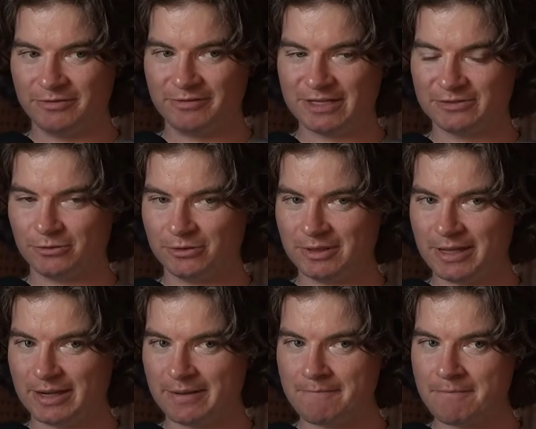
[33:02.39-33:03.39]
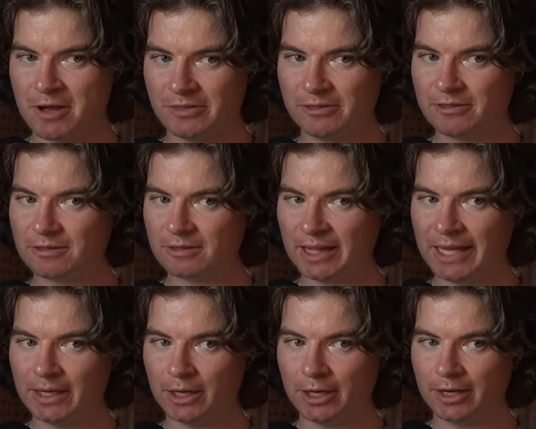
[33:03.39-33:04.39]
If we fast forward like a month
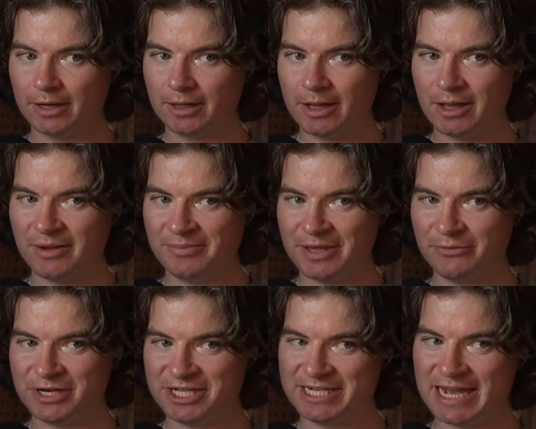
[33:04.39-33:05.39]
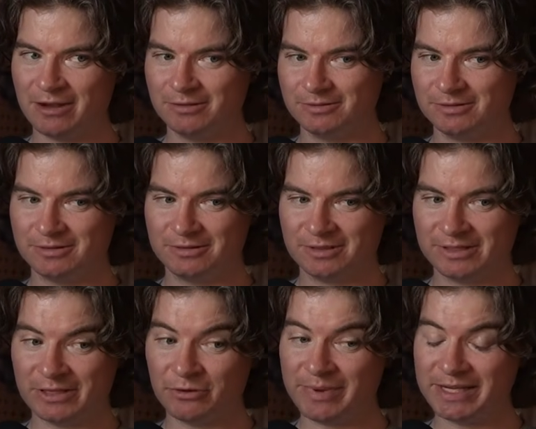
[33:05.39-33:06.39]
later, they reached out
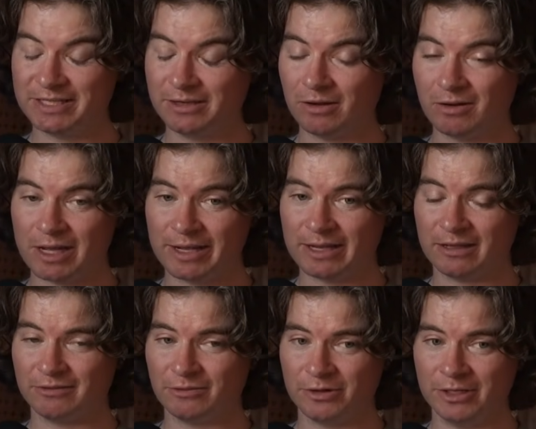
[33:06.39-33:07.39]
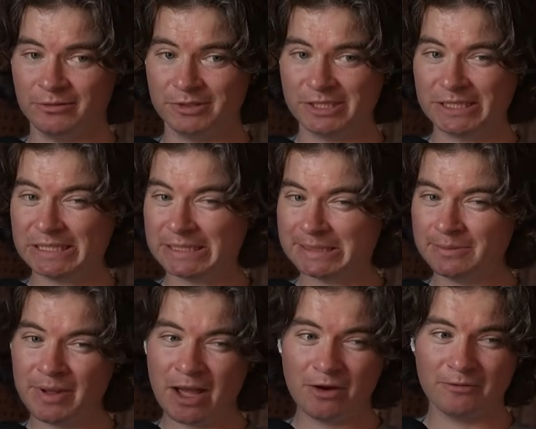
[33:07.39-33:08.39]
because they were based in Ojai, California, which is
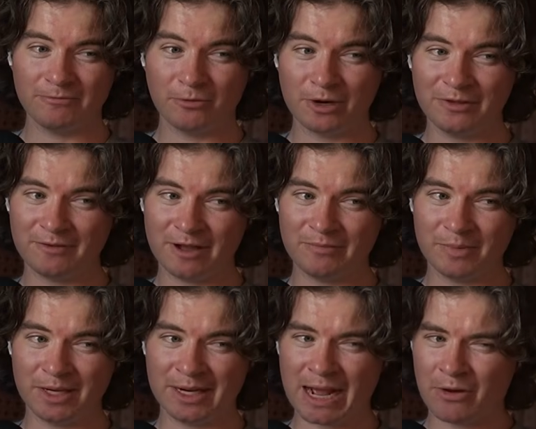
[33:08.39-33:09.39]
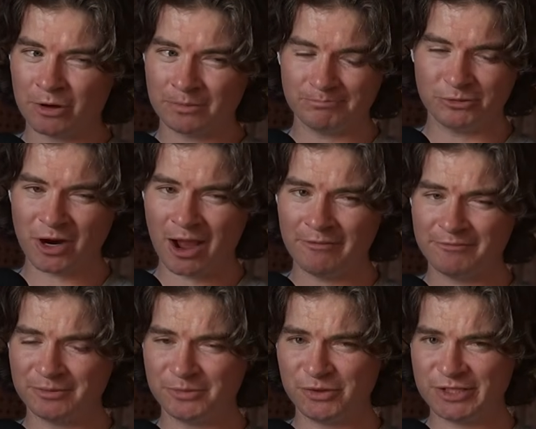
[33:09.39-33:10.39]
about a 45-minute hour drive
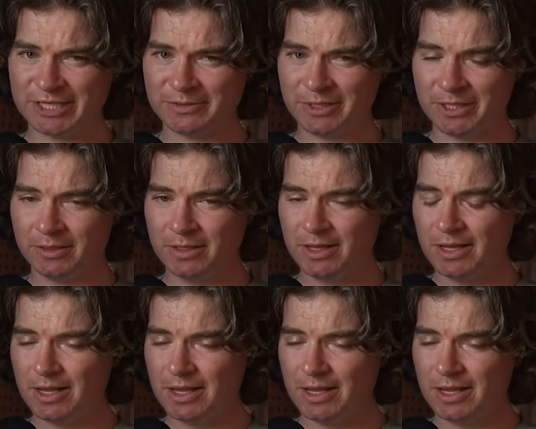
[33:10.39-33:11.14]
from UCSB.